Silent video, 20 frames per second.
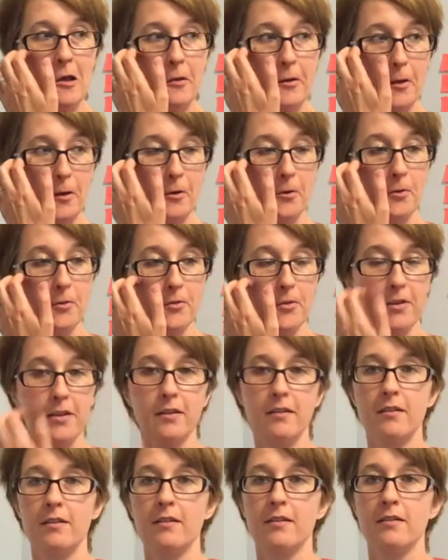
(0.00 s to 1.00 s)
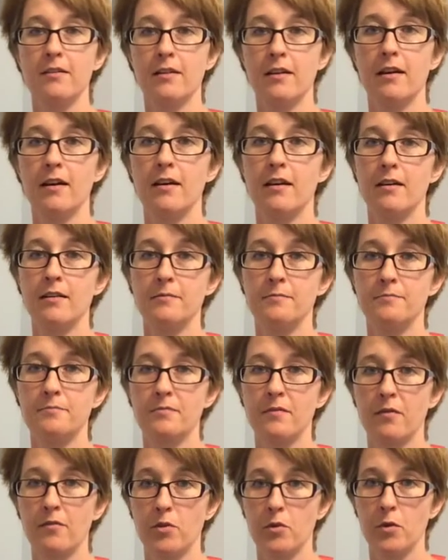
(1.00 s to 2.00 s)
get hers in, and uh,
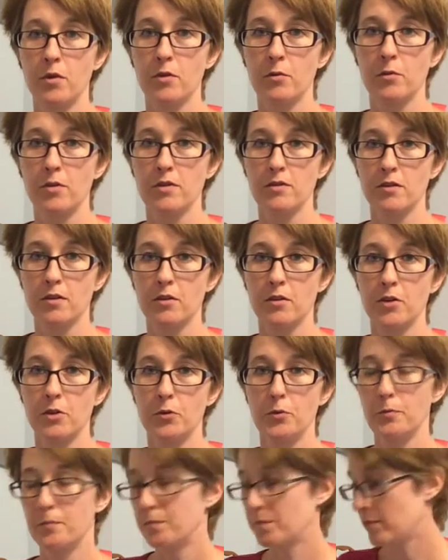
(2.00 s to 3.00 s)
a few other ones that are new